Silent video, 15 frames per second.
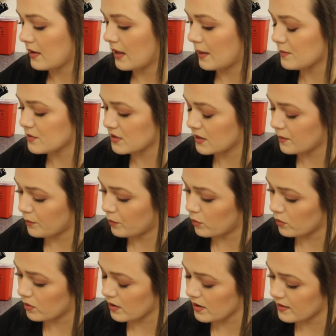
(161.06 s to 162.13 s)
I'm just going to
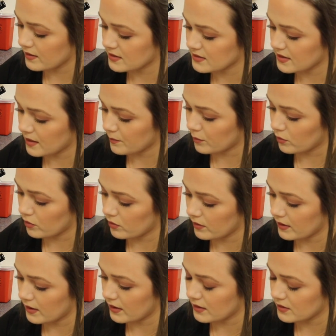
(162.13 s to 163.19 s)
pour the sample
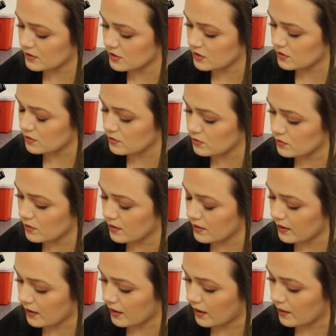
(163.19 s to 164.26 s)
into
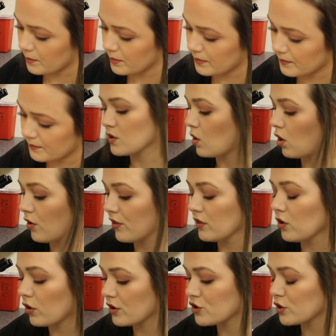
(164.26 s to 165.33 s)
the cup. So all
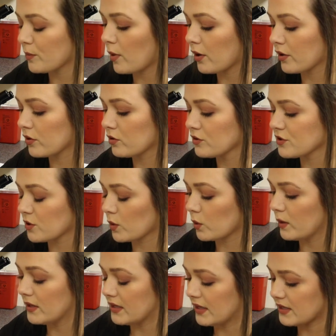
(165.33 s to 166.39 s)
the larger particles are
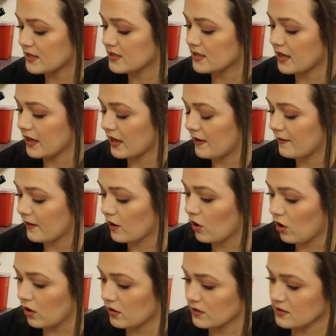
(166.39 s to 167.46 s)
going to get stuck in the
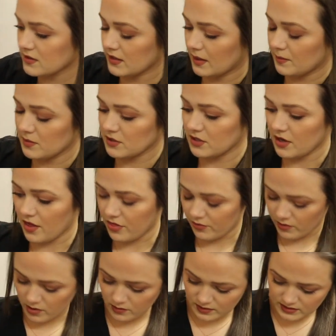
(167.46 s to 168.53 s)
gauze, and I'm just going to
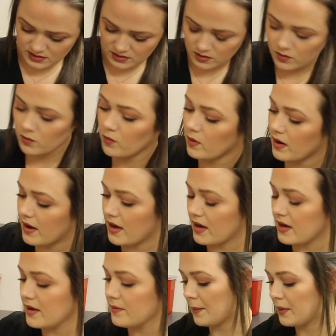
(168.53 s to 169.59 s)
throw this
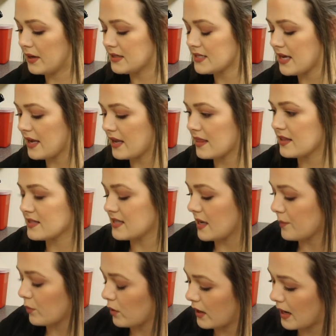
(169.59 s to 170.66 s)
away. I'm going to take the
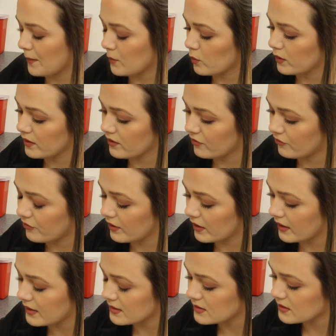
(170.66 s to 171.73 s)
sample and I'm going to fill
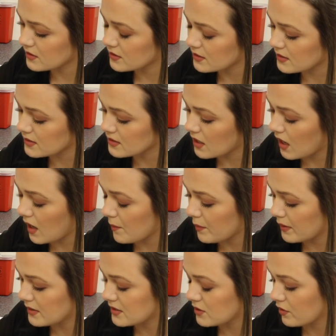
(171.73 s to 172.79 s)
it to the
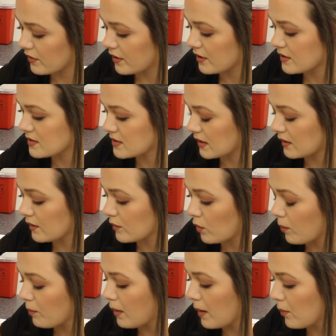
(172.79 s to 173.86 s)
top until there's a
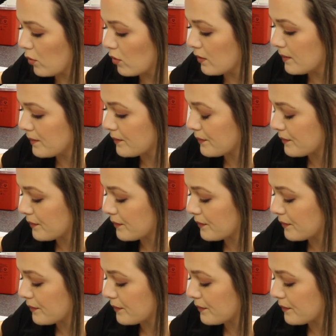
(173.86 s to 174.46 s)
little bubble.